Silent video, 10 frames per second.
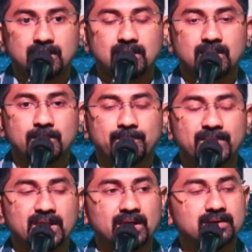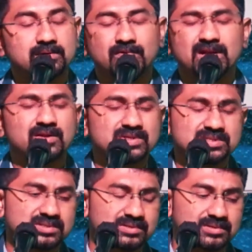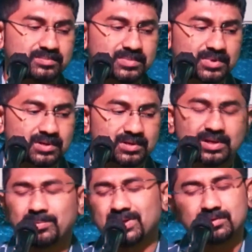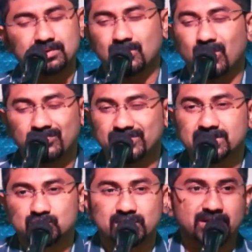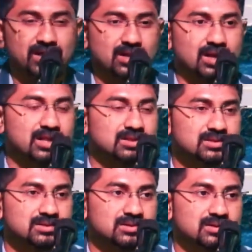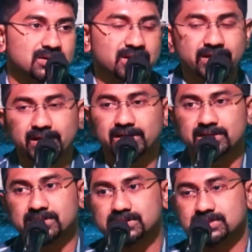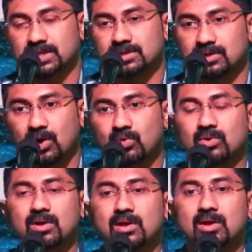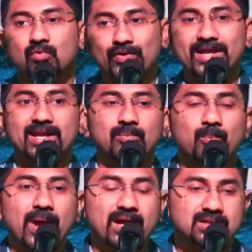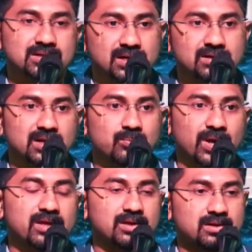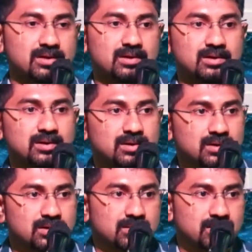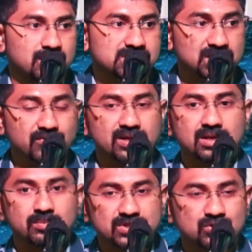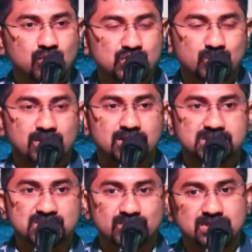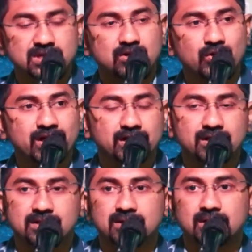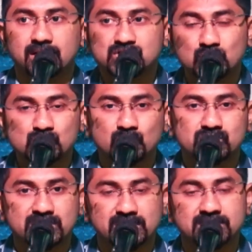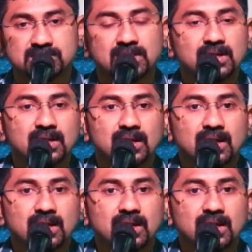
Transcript: Um, and when he was, uh, I mean, a lot of things were there, health uh, indicators and how we can impact the country by uh, uh serving in mission hospitals, especially located in the resource poor settings.